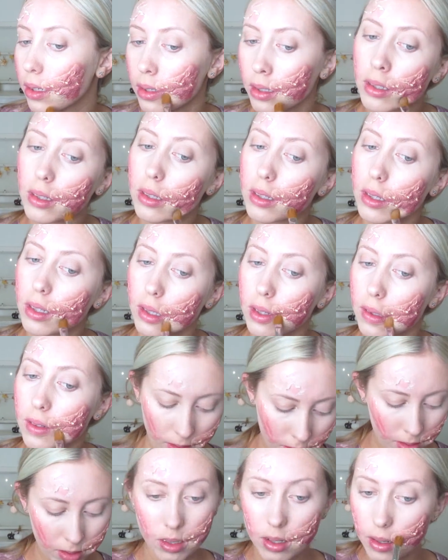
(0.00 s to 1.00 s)
prosthetic
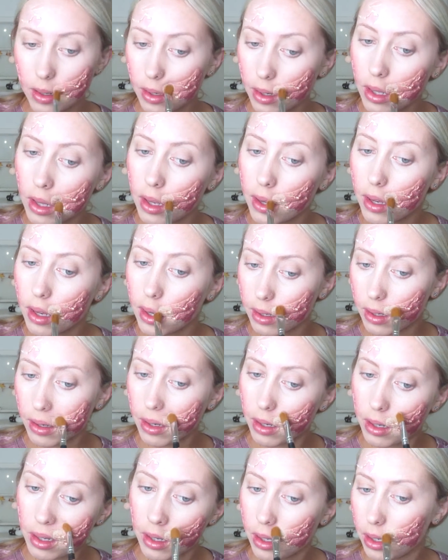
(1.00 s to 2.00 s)
the same color as my
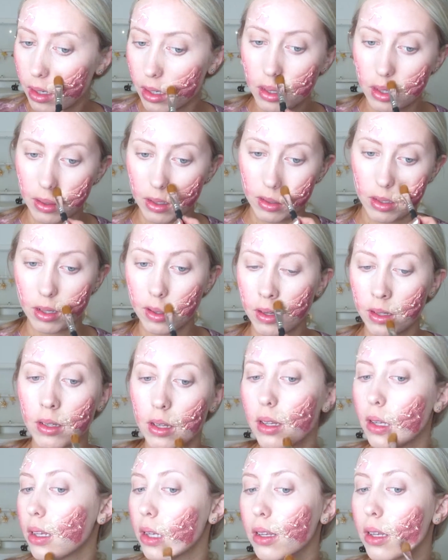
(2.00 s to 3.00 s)
skin so it blends
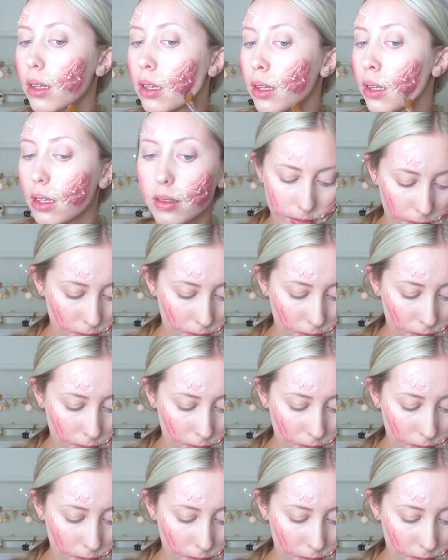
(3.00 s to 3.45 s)
together.